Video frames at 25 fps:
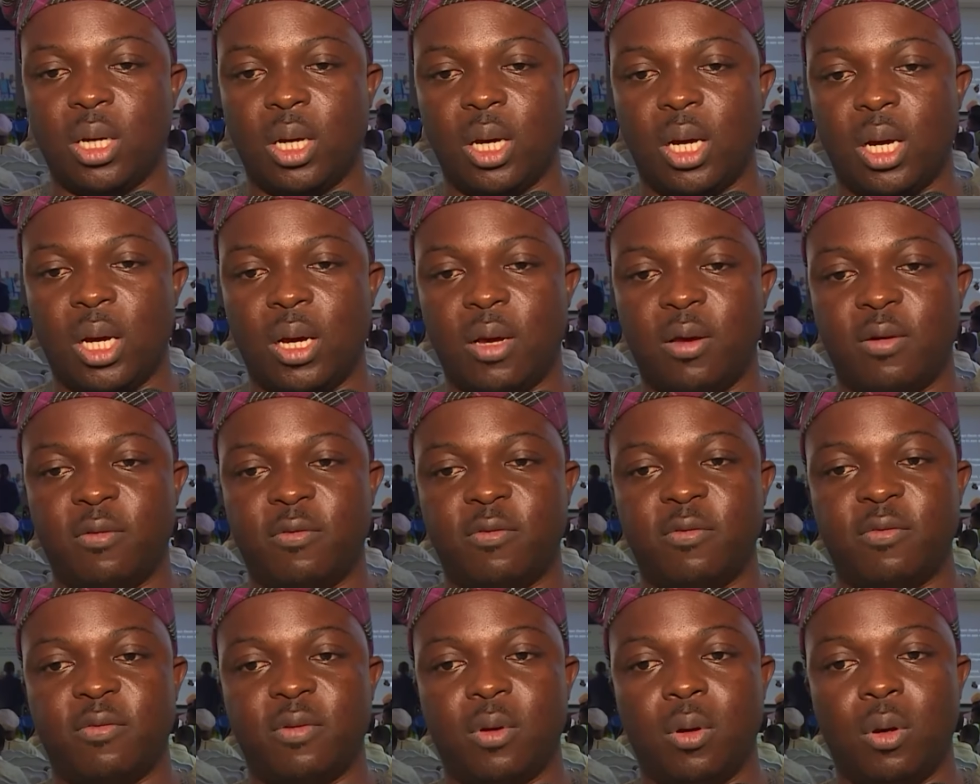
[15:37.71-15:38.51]

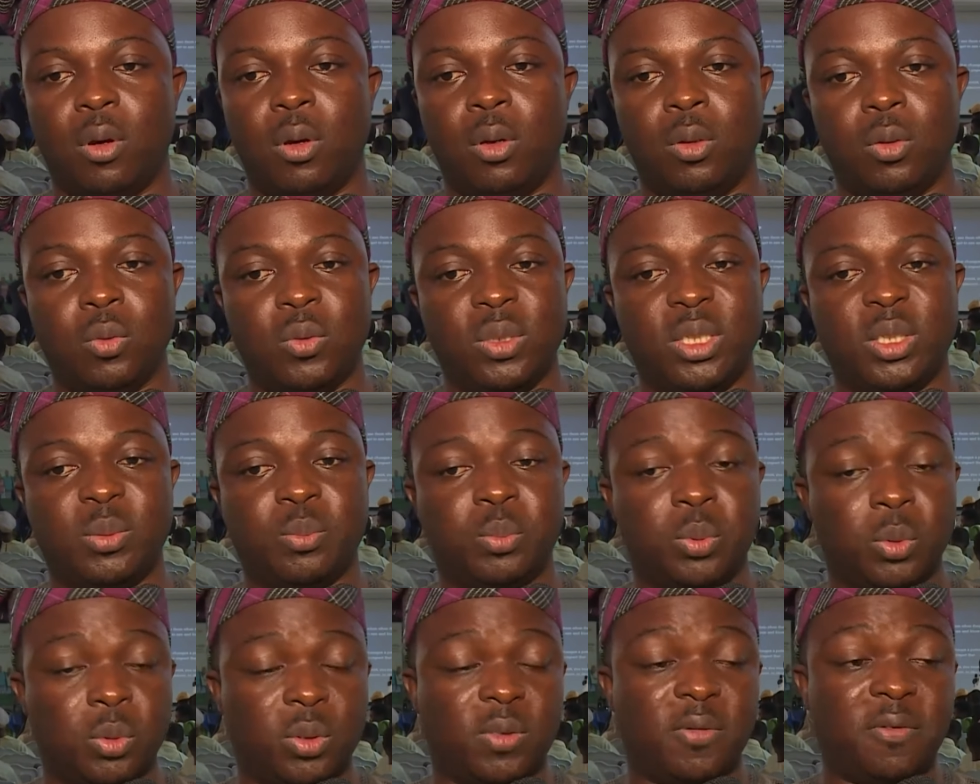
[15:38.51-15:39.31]
have always
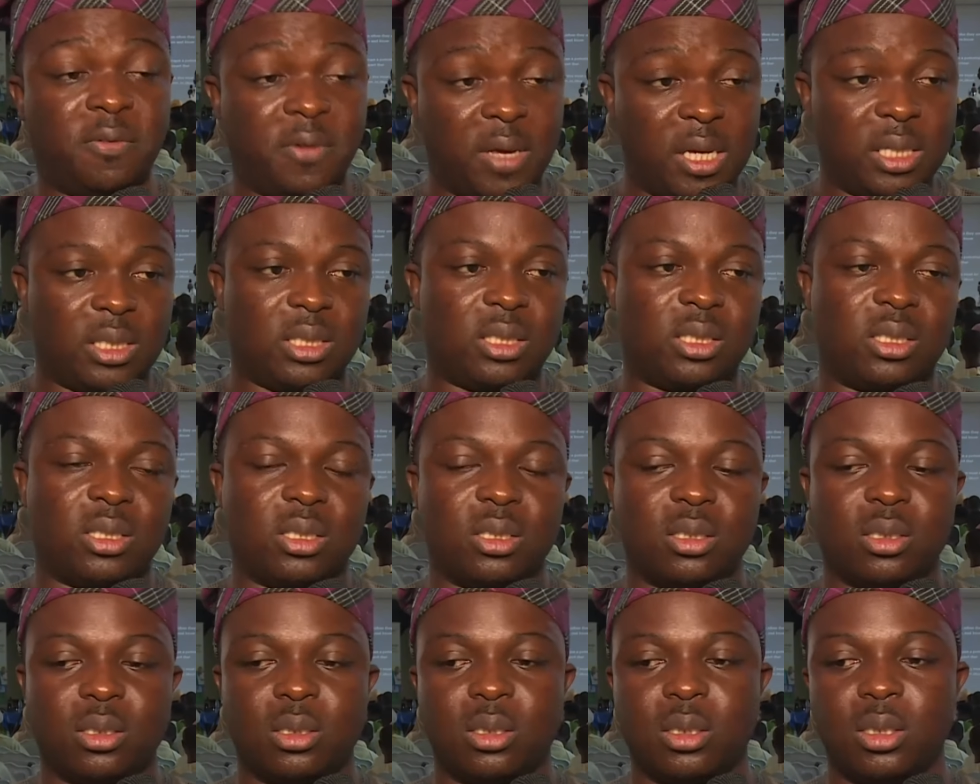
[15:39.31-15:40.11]
put
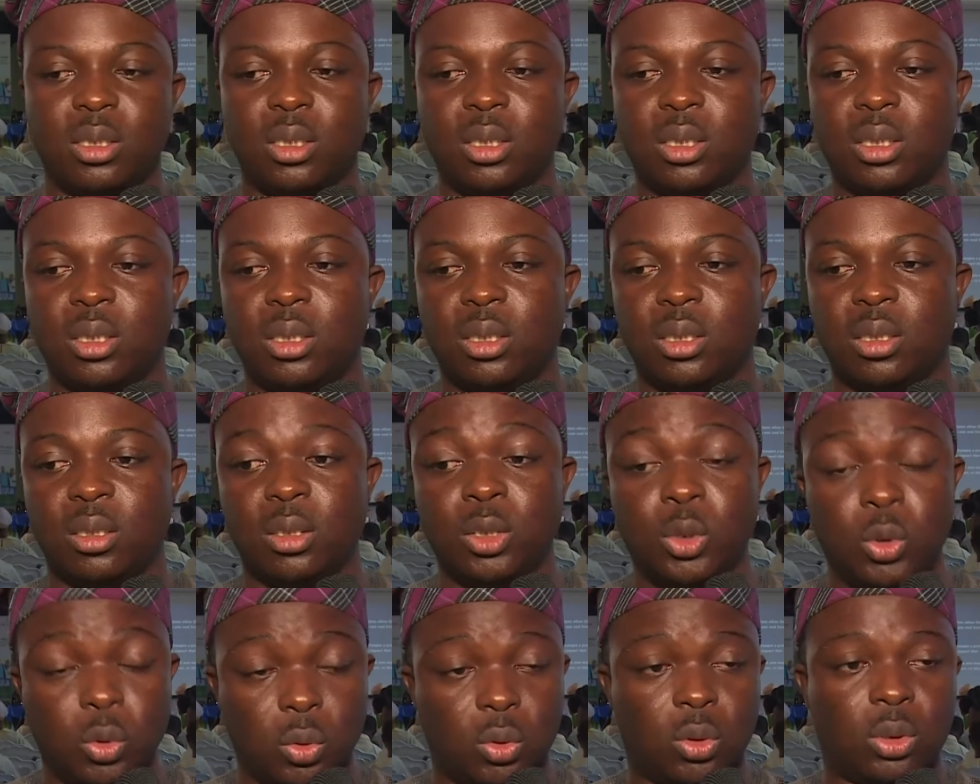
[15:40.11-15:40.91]
first the
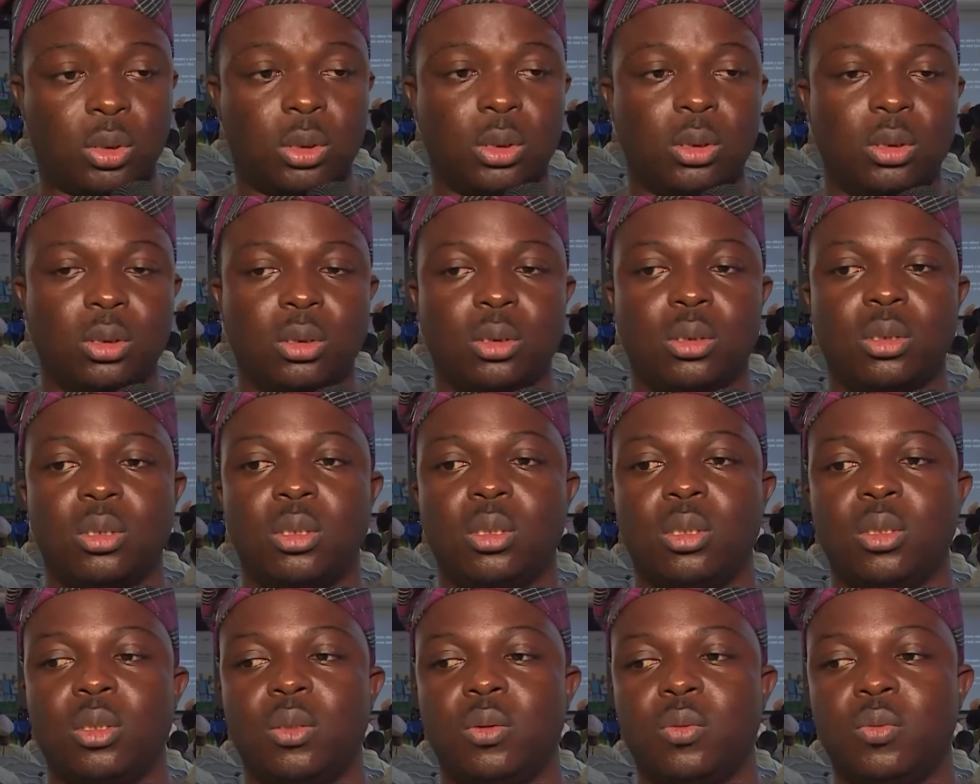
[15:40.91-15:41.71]
youth,
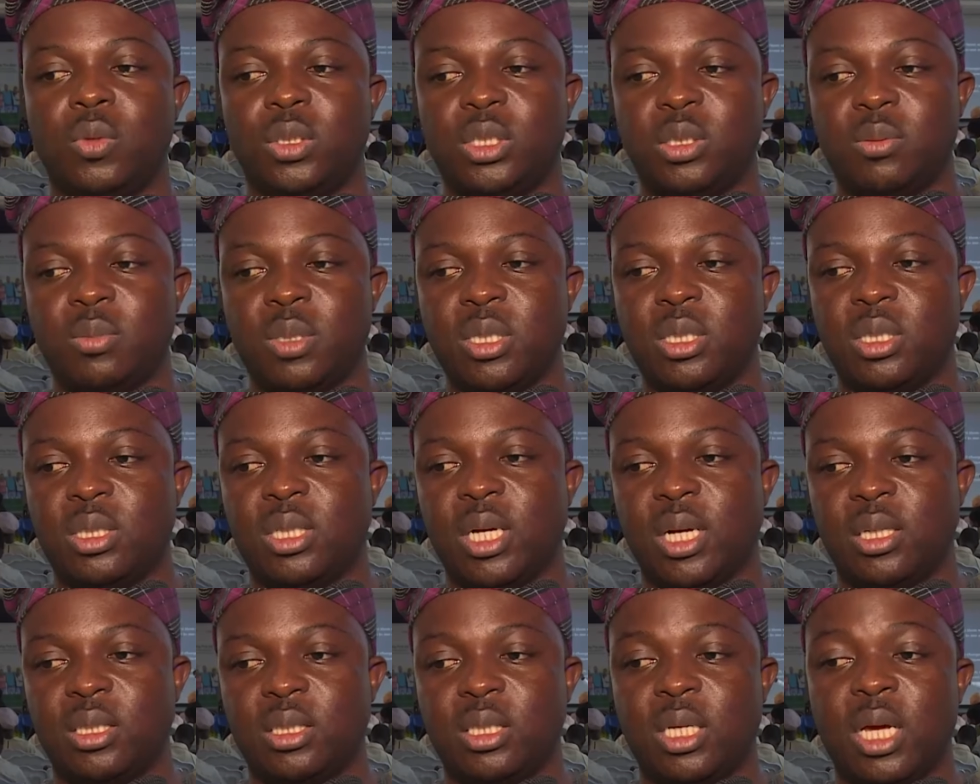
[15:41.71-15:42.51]
which means
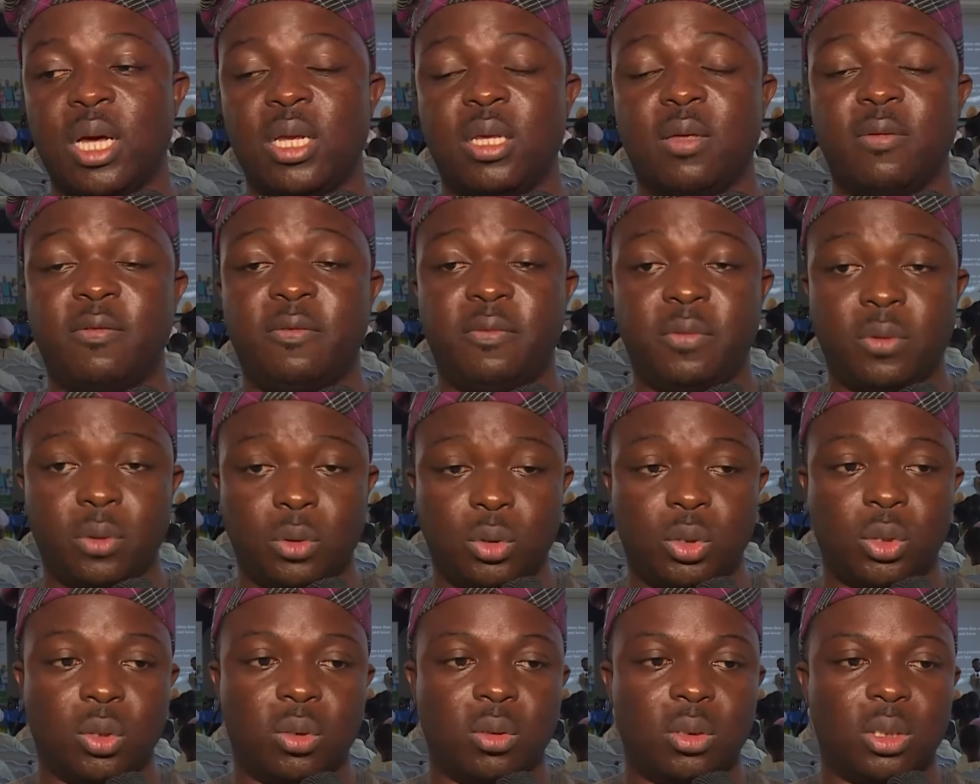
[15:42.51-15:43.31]
that they are the
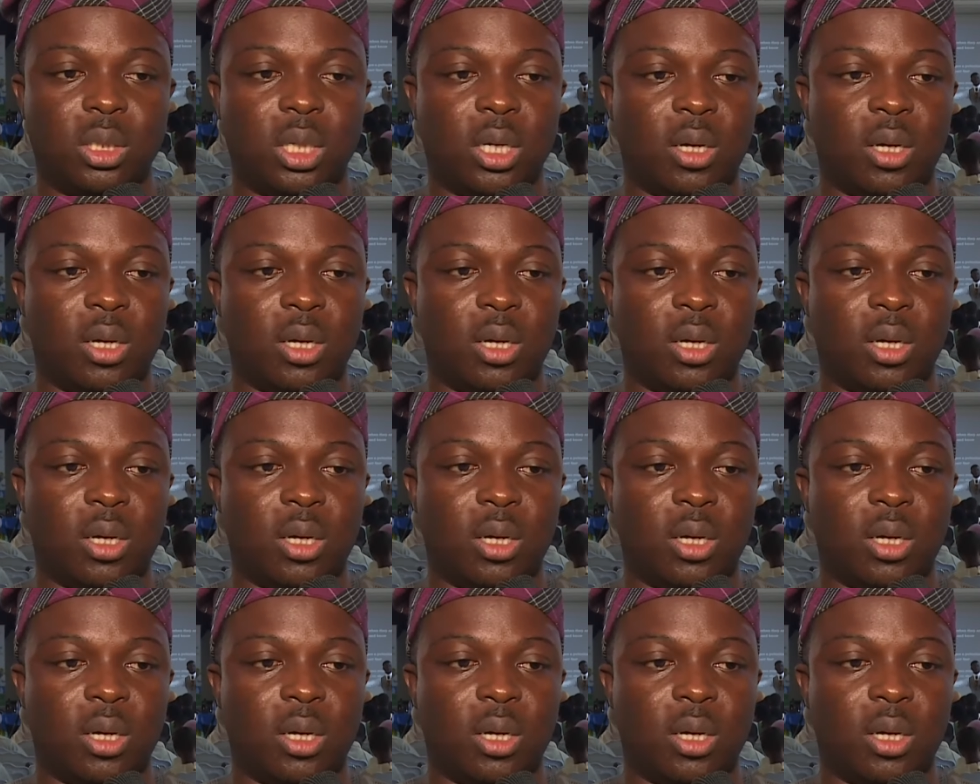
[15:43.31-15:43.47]
future.